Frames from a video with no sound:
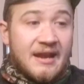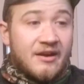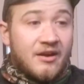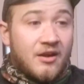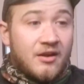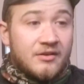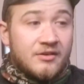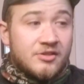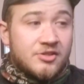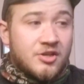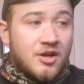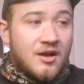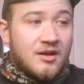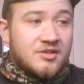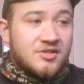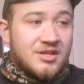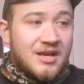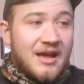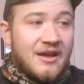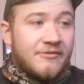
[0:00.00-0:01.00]
it on your shock
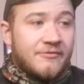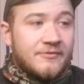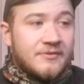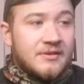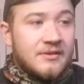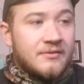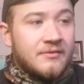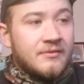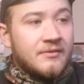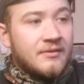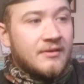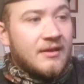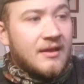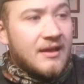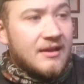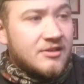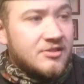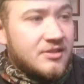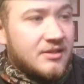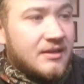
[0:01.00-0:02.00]
shaft.
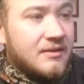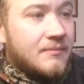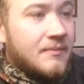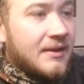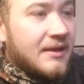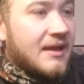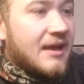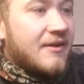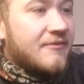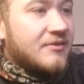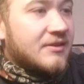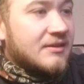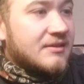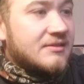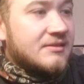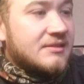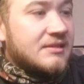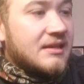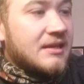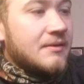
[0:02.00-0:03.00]
Actually, I might have an
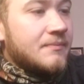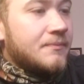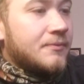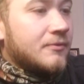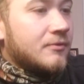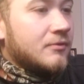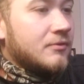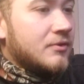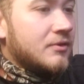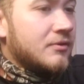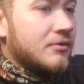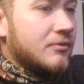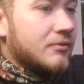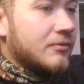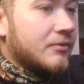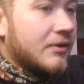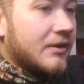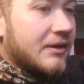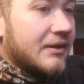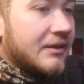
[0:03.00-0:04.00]
example
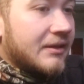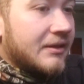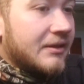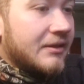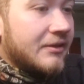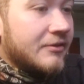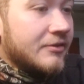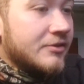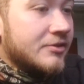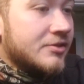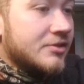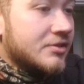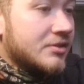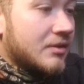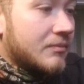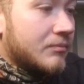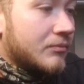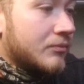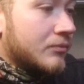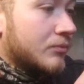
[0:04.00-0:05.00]
right here
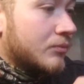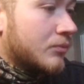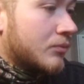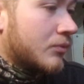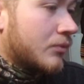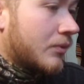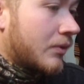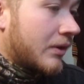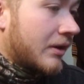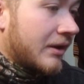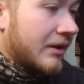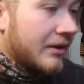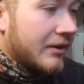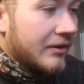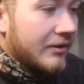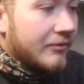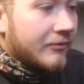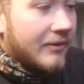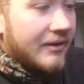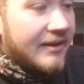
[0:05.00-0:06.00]

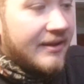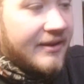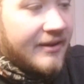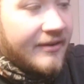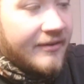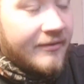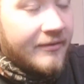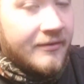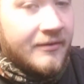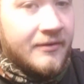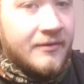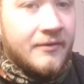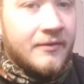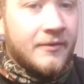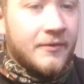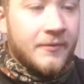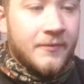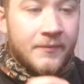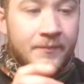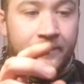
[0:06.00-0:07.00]
somewhere. Right here.
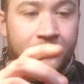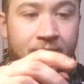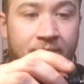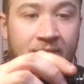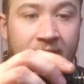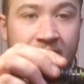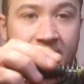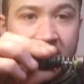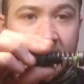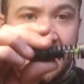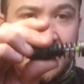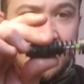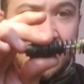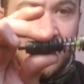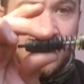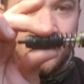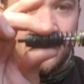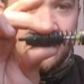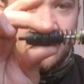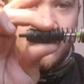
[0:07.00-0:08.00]
Take a
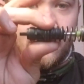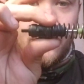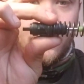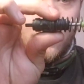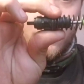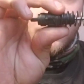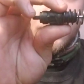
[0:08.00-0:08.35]
little piece of fuel